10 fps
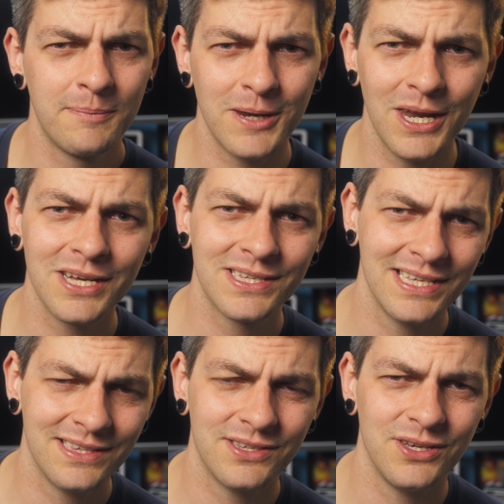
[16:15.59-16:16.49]
plugs
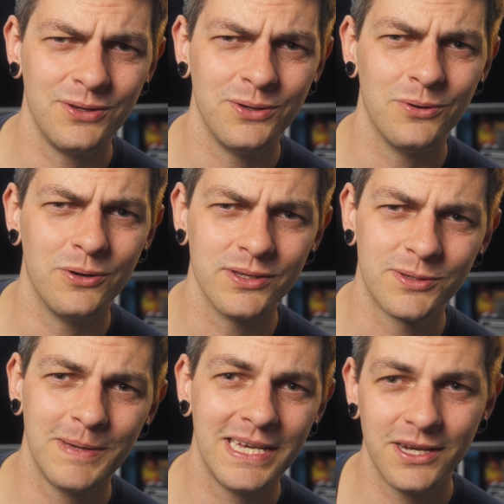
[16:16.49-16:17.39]
into your
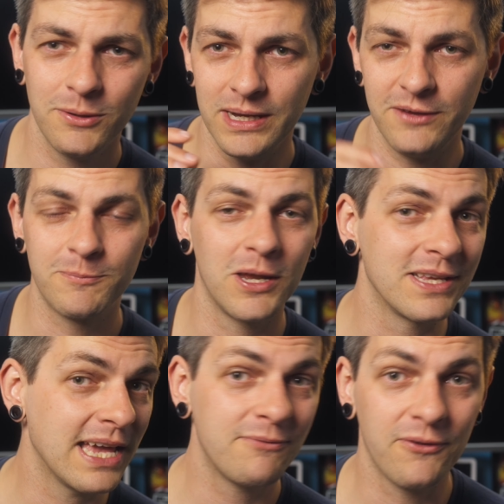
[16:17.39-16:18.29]
speaker where you've
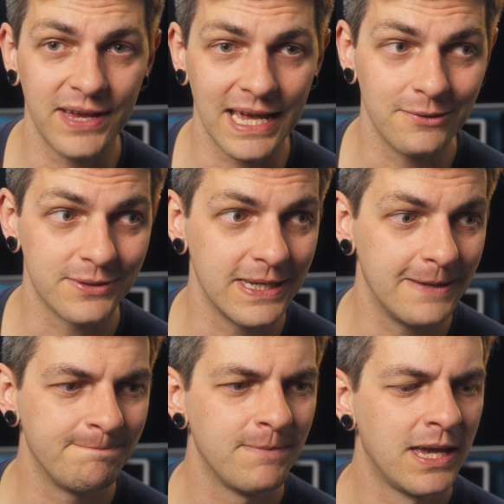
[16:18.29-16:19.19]
plugged everything else
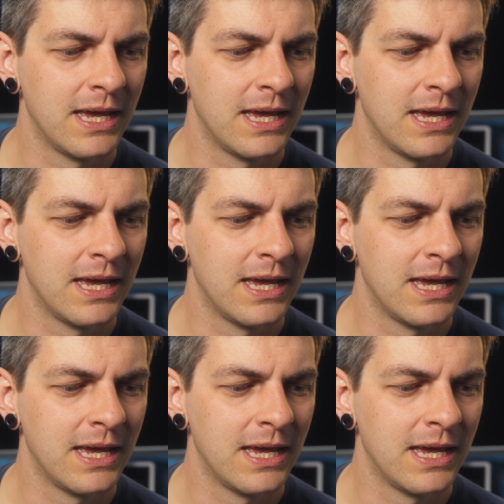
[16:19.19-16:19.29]
in,